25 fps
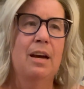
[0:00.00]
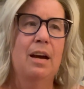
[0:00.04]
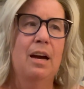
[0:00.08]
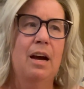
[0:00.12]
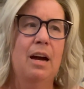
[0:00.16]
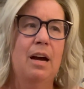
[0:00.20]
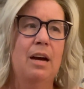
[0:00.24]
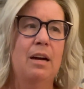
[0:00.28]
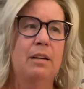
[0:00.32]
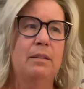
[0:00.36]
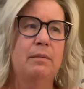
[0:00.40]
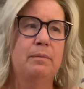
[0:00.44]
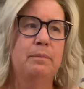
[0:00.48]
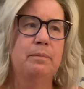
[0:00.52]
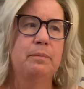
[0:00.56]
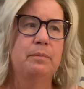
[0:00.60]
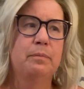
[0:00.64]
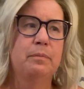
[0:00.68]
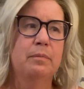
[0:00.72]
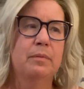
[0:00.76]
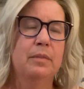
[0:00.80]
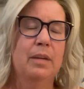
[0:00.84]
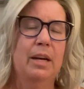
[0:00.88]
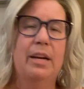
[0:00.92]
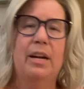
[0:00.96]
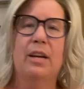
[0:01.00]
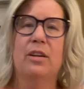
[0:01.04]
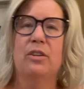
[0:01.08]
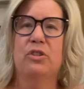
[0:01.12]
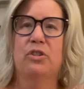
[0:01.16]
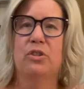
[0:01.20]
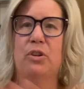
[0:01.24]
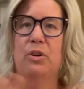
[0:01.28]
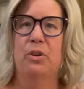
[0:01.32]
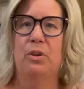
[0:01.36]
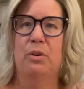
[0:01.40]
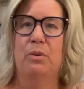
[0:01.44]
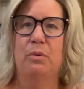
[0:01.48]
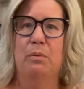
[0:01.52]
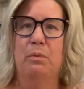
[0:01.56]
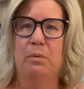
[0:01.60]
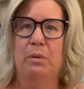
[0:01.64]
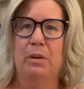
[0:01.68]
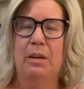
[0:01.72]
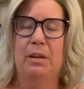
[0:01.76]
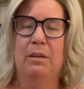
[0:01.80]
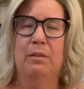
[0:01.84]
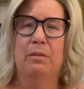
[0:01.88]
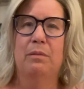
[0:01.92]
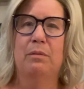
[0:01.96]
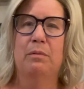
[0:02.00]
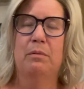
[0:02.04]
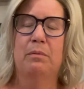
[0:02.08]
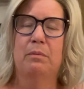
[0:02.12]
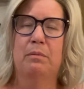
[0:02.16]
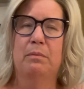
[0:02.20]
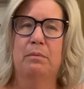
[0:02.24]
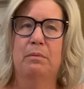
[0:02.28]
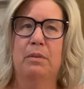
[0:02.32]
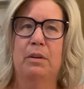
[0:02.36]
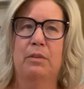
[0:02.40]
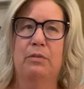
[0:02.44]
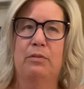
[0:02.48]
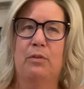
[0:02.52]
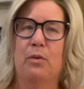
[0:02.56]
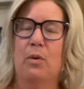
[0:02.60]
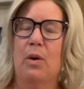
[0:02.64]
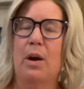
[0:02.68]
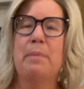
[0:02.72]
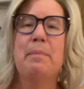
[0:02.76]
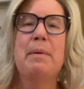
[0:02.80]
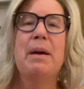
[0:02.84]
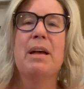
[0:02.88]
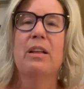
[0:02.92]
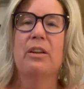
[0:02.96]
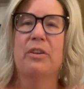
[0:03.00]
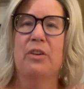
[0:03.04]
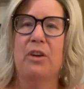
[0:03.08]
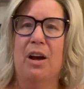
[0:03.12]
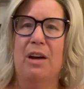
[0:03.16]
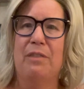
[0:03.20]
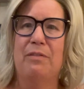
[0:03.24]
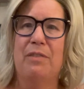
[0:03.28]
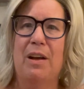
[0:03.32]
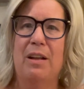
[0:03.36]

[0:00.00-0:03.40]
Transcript: And I'll show you it before I mail it off.